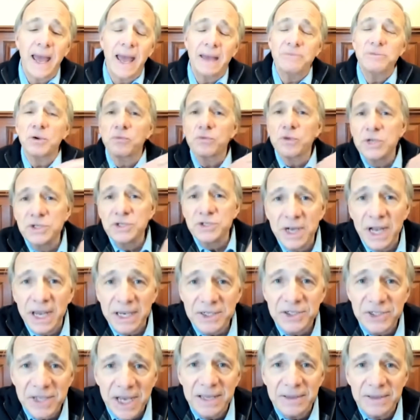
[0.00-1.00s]
And the reason I
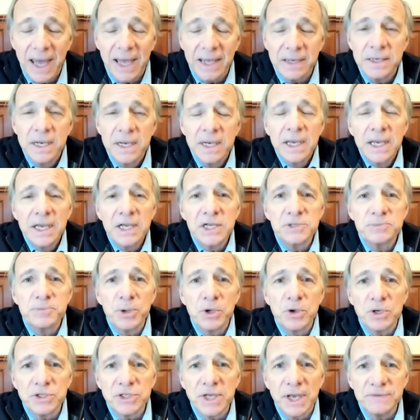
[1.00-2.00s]
say that is
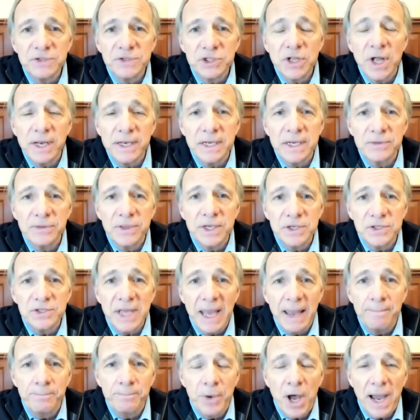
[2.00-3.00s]
because I've studied these
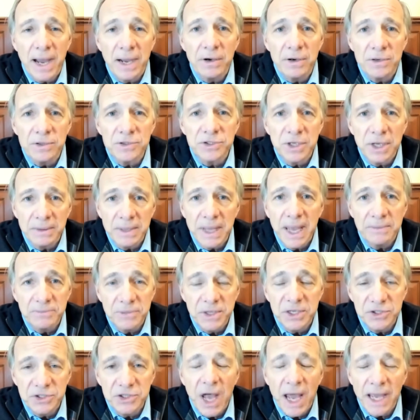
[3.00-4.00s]
empires,
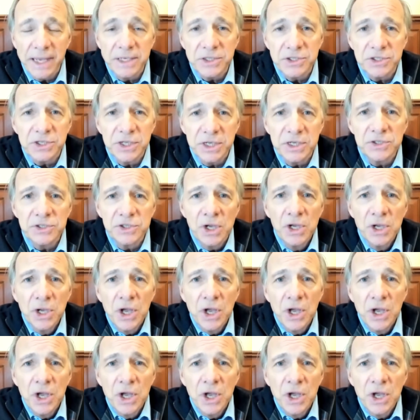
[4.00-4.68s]
these dynasties